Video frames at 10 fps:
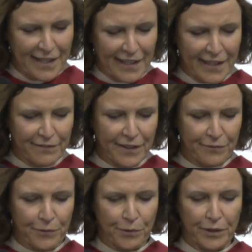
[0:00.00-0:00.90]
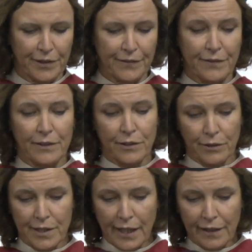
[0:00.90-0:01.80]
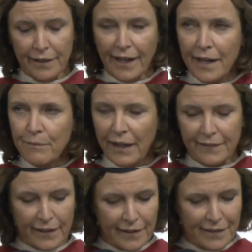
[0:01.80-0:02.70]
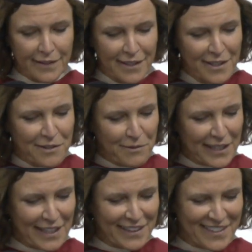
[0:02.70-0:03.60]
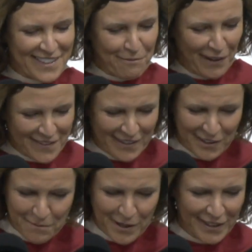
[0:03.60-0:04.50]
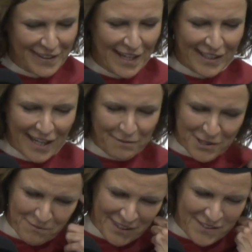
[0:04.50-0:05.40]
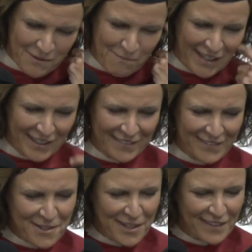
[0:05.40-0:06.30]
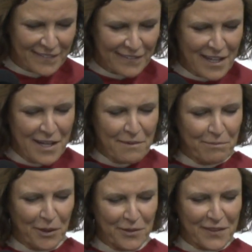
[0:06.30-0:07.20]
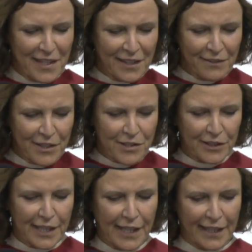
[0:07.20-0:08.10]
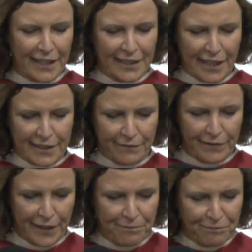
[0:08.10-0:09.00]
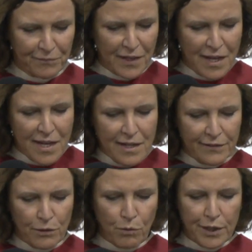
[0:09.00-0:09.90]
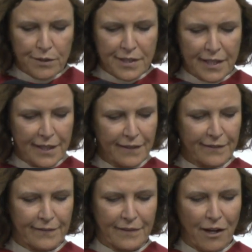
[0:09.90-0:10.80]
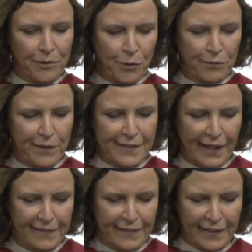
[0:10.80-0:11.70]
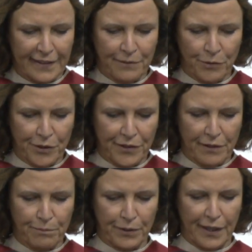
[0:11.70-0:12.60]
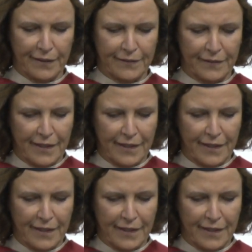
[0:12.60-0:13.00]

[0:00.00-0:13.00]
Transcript: even if the world is going to hell in a handbasket, we can celebrate the accomplishments you made as students, both individually and collectively. So, what you did is all the more fantastic and worthy of praise